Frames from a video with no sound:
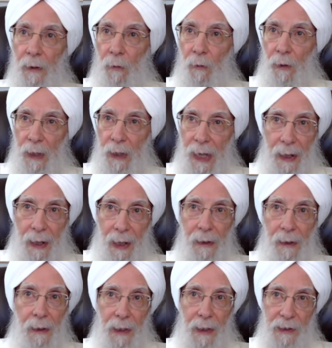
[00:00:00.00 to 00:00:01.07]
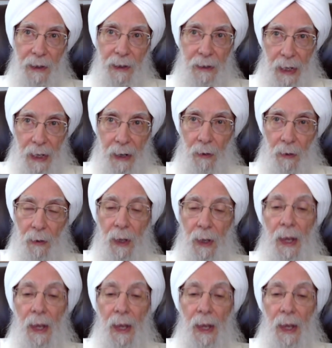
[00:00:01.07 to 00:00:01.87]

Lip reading: that we're analyzing now.